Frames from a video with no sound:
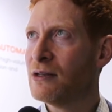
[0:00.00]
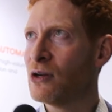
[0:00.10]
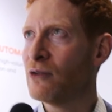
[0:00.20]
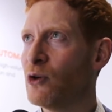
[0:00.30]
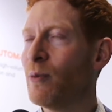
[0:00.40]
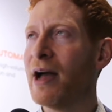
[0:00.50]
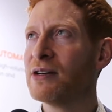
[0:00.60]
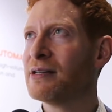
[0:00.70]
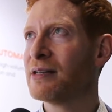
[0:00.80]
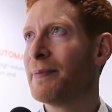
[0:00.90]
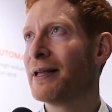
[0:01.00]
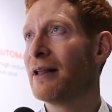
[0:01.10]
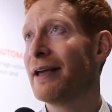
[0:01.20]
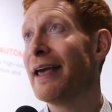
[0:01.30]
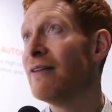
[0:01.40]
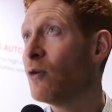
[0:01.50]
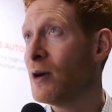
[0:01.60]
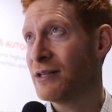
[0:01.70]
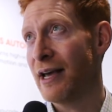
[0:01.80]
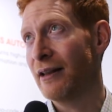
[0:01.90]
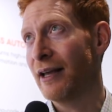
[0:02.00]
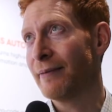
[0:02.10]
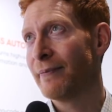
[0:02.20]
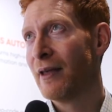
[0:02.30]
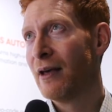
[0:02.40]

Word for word: So if you imagine something like invoice handling,